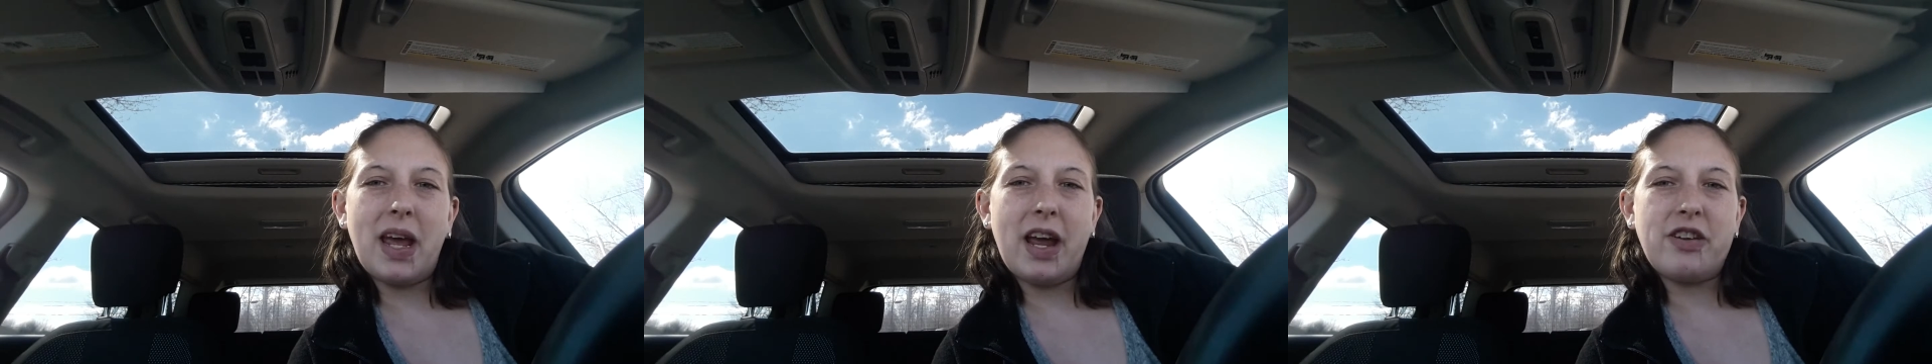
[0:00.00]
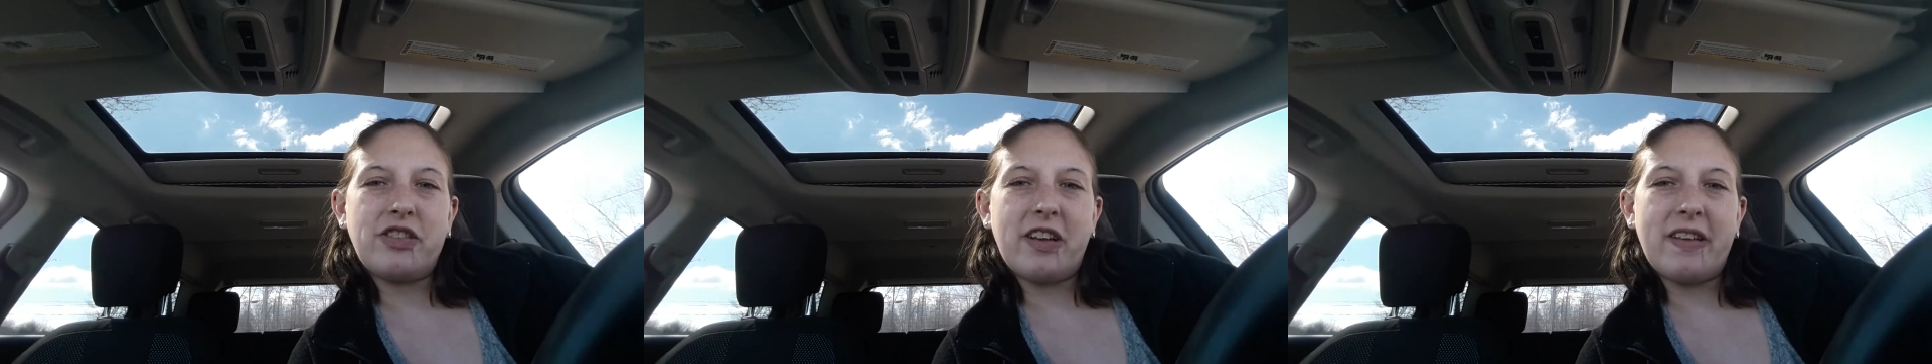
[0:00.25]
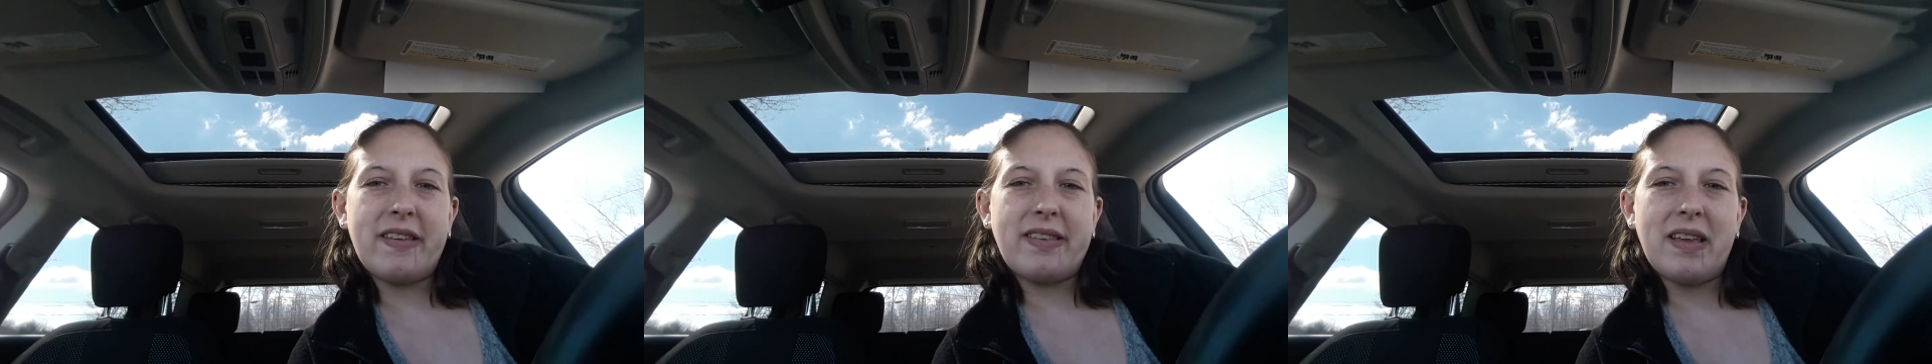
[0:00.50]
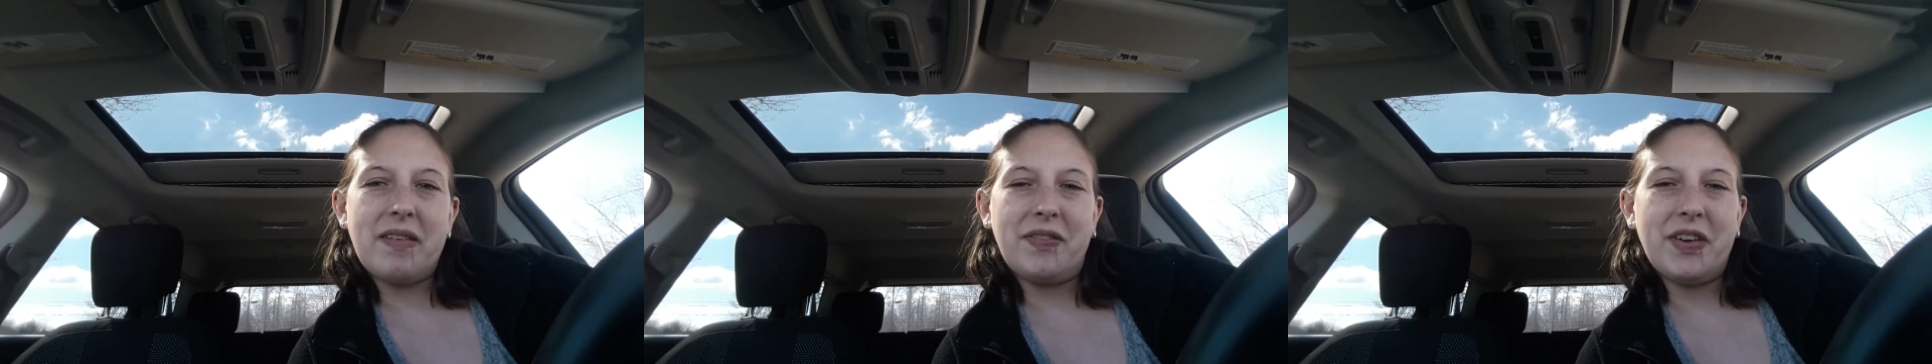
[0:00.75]

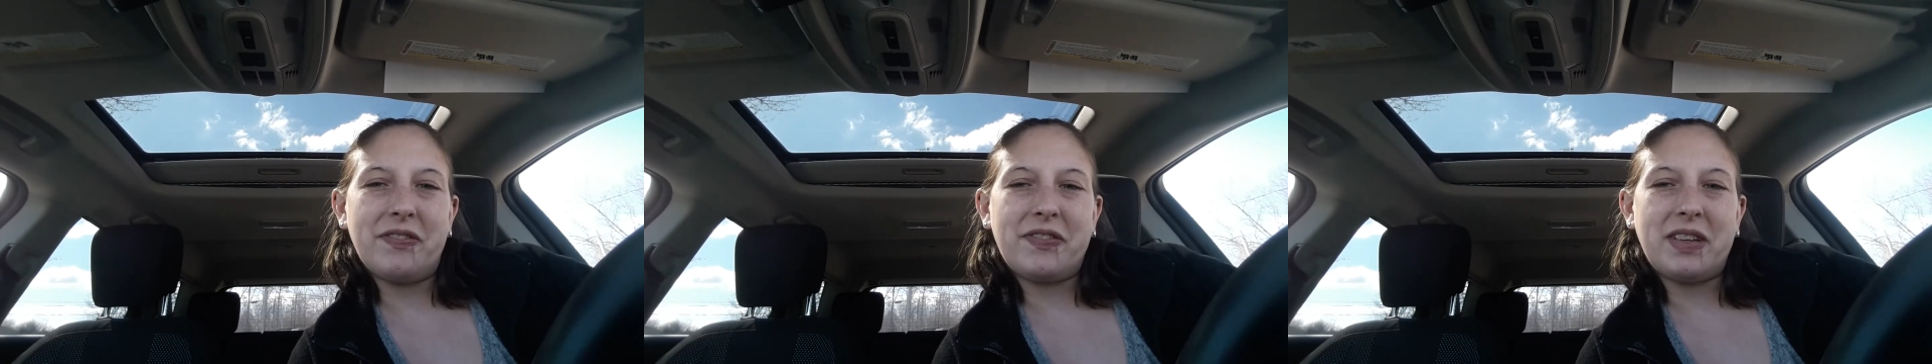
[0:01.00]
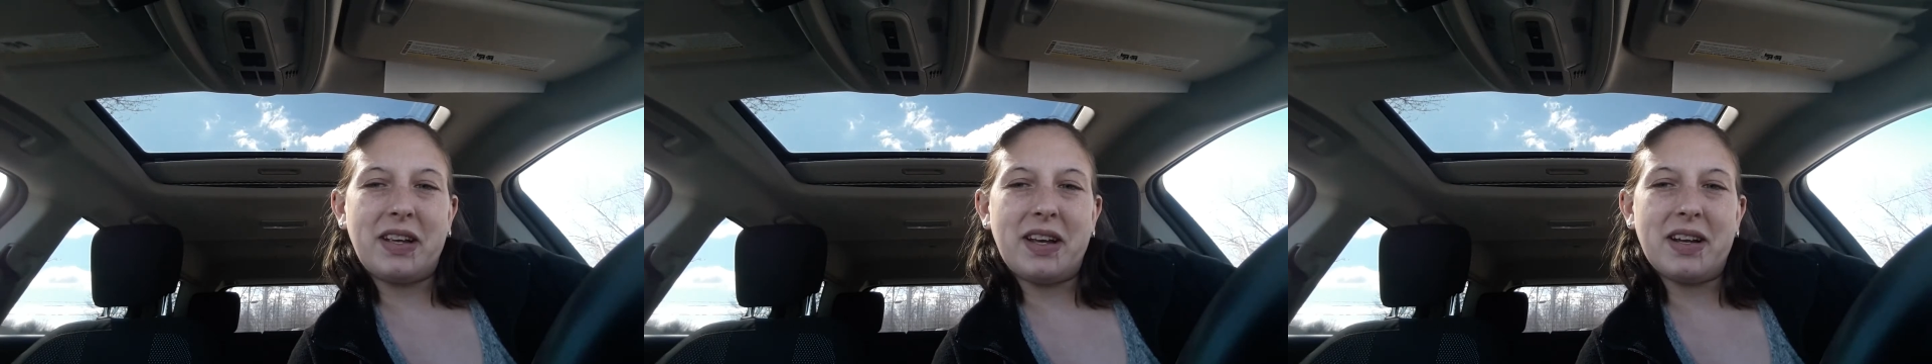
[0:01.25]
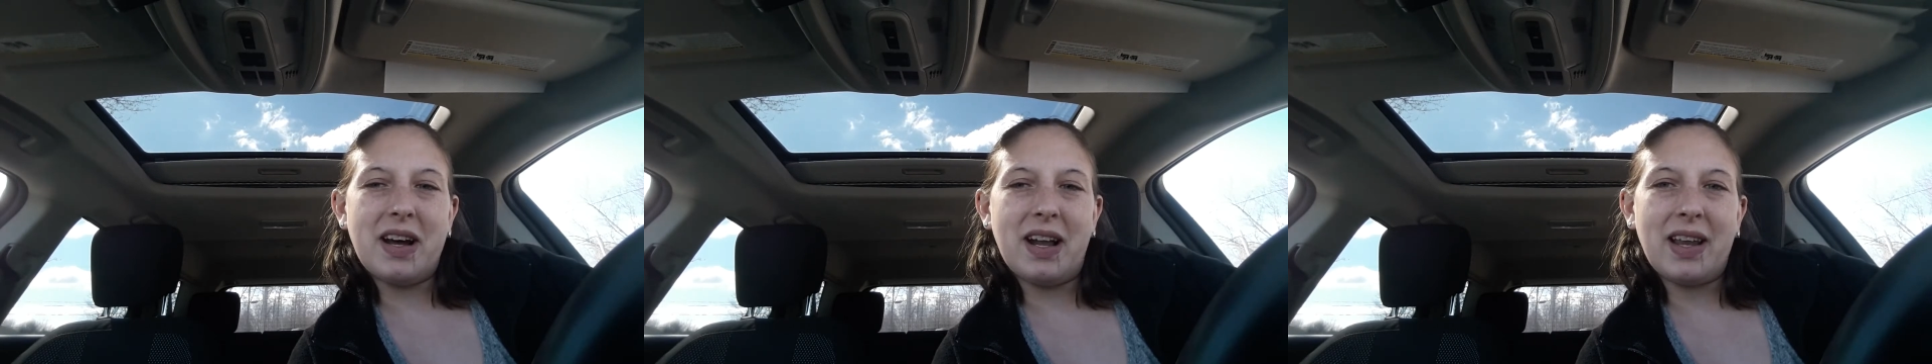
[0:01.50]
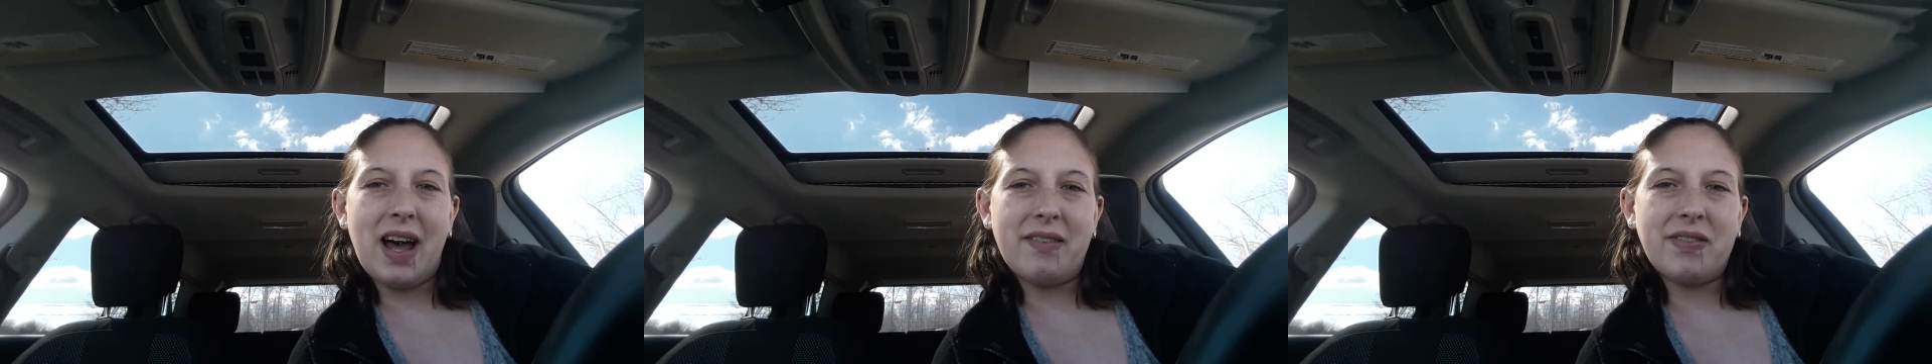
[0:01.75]
ages 15,
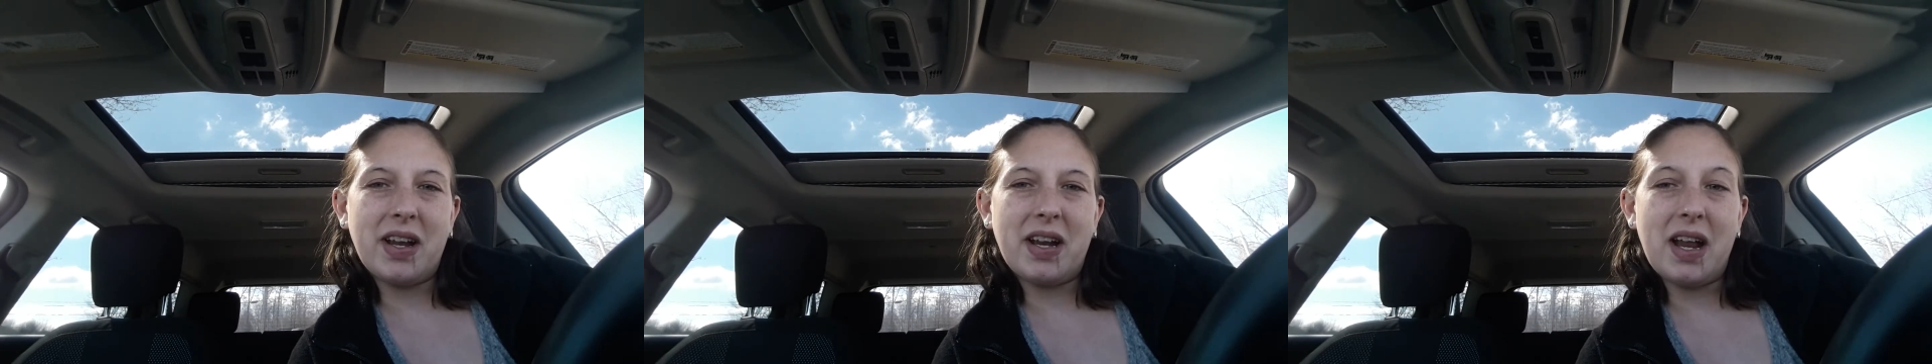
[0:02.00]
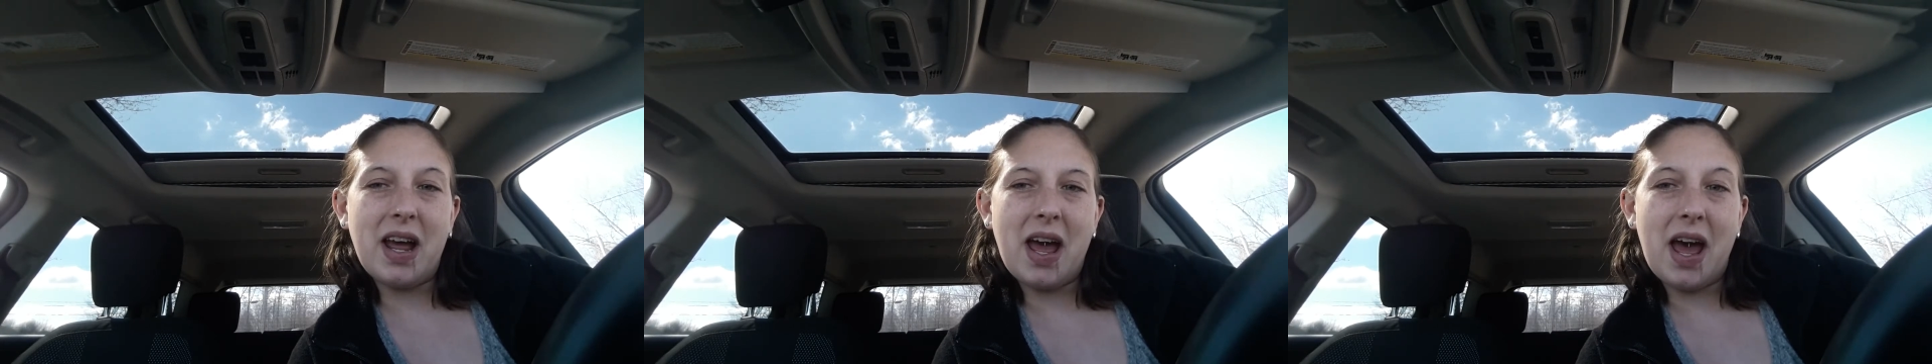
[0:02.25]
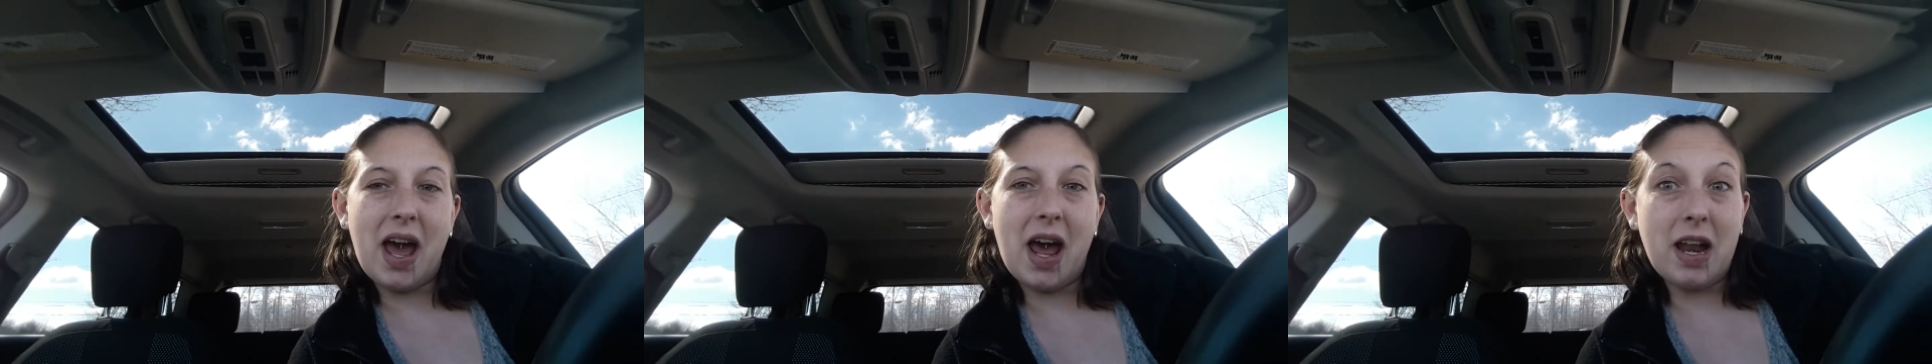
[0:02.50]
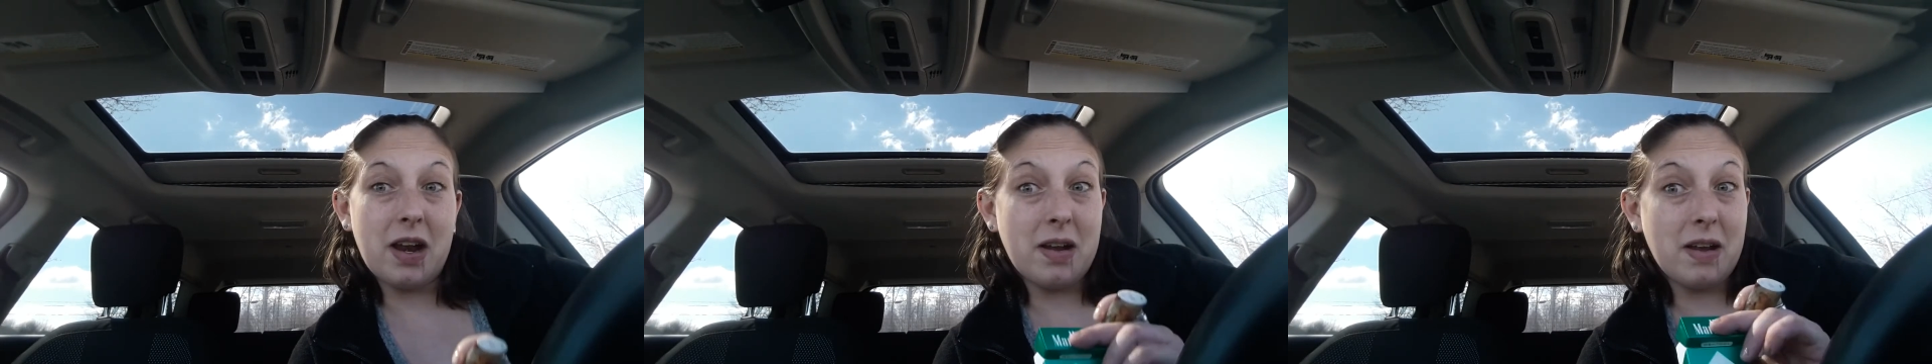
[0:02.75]
11,
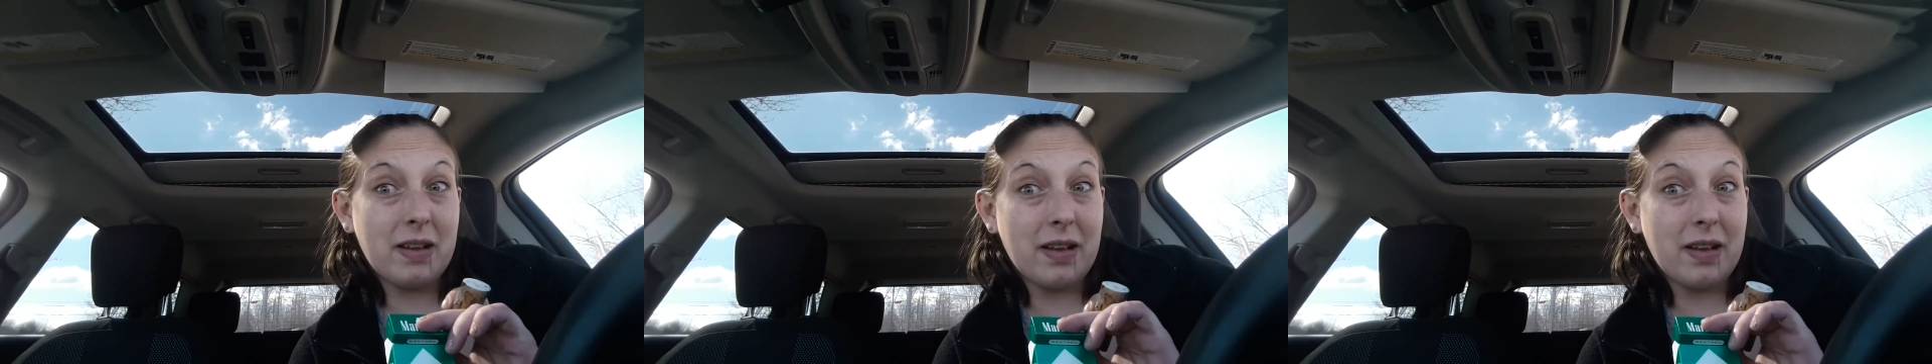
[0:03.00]
and